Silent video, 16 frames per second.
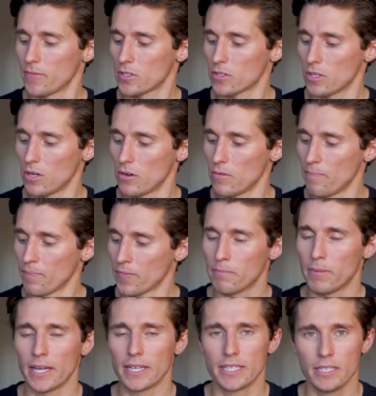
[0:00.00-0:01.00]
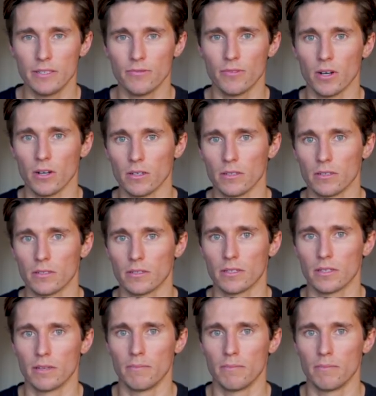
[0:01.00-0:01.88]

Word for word: So by default,